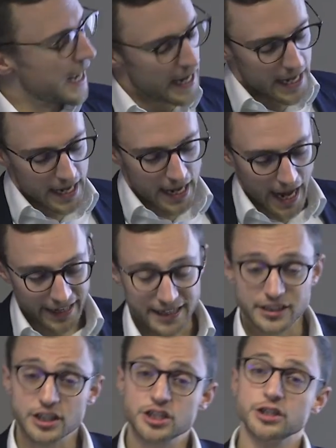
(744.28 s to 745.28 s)
An
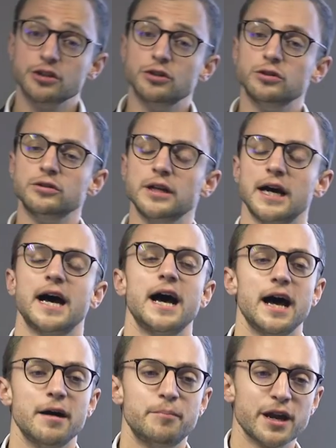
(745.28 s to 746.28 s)
additional
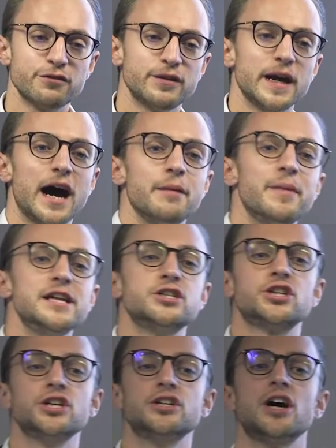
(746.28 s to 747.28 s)
benefit I
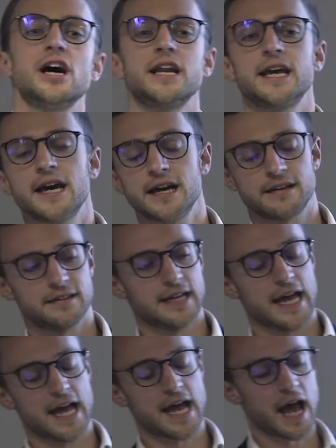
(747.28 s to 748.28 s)
mentioned earlier
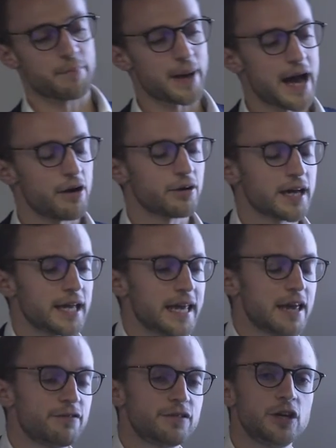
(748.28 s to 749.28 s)
about
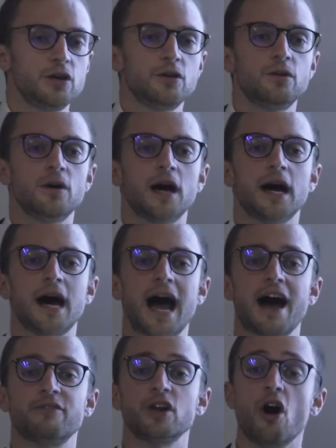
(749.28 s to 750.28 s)
if you
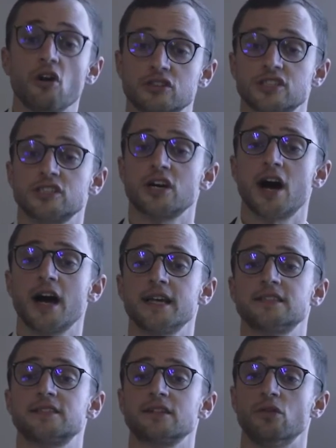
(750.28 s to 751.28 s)
have an
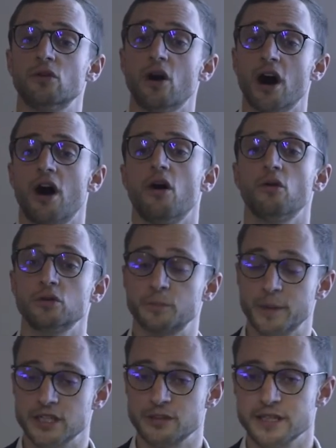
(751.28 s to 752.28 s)
oxidized or old
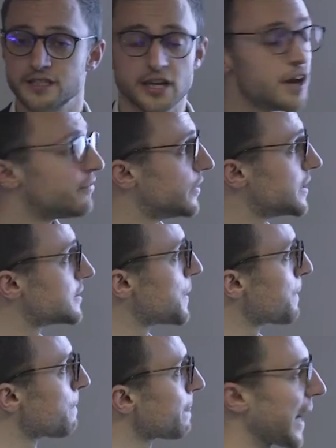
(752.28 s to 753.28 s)
bitumen surface,
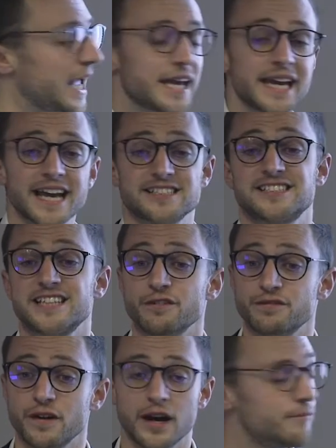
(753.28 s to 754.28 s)
it can get
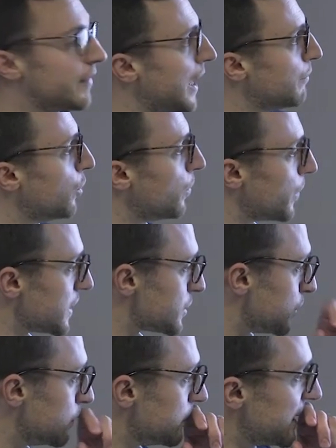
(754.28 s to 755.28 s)
stiffer and more
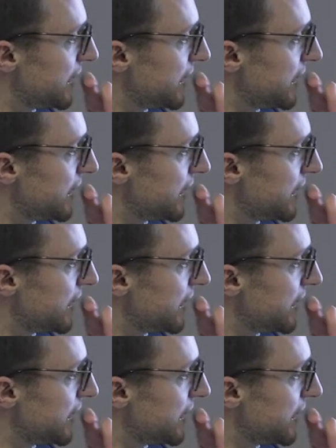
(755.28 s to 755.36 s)
brittle.